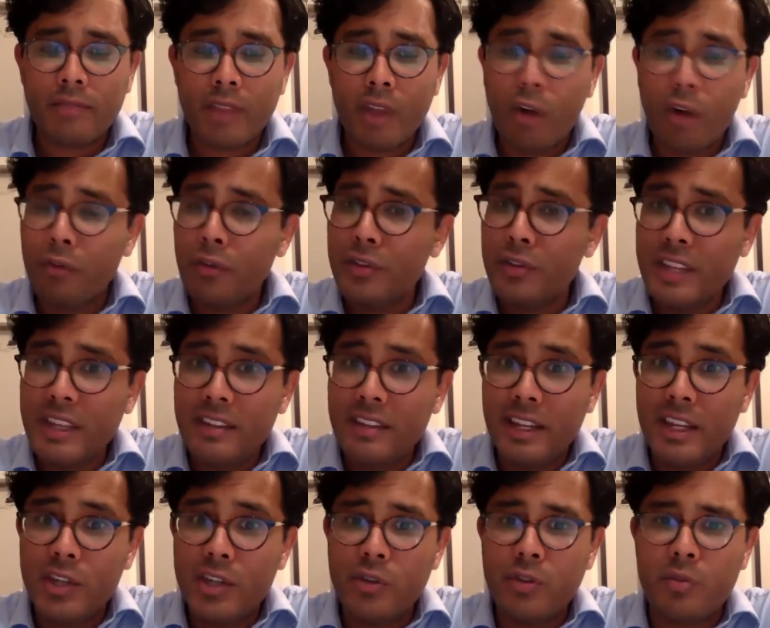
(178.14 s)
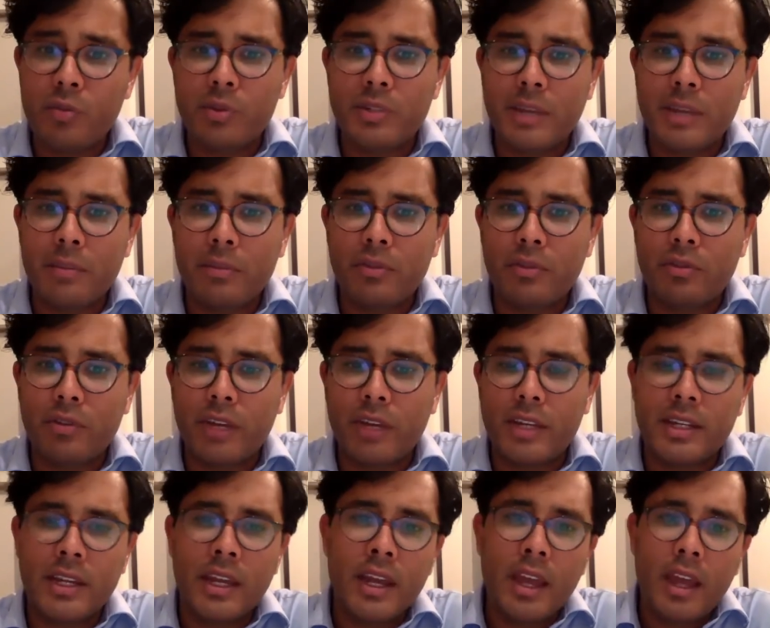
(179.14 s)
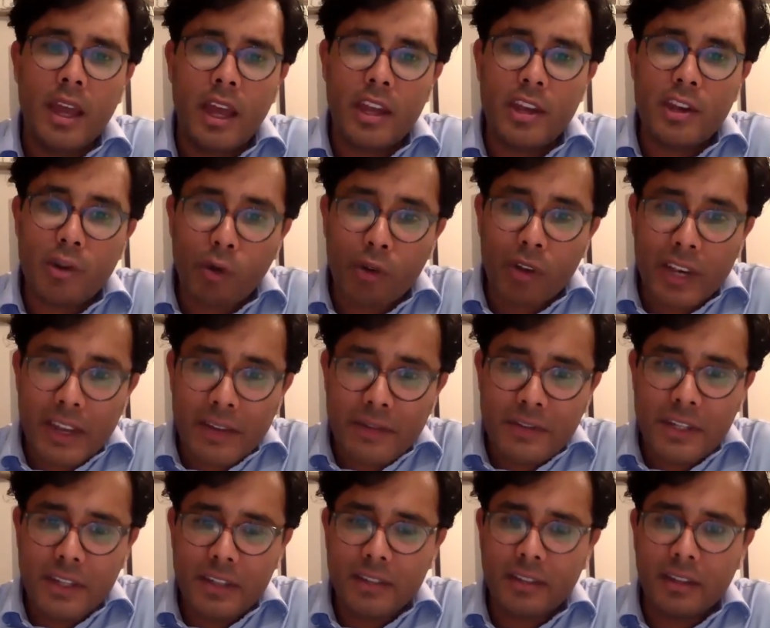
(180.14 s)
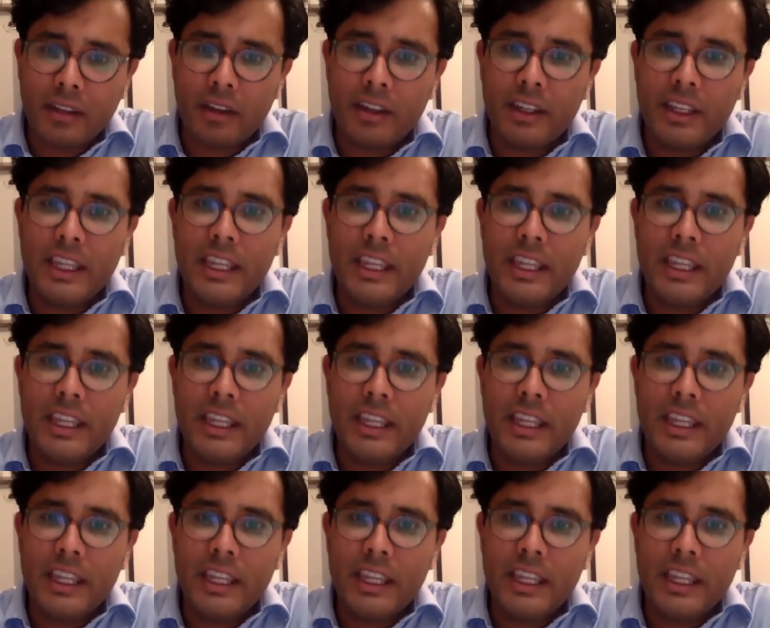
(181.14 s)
Often these lesions will demonstrate a non-lifting sign,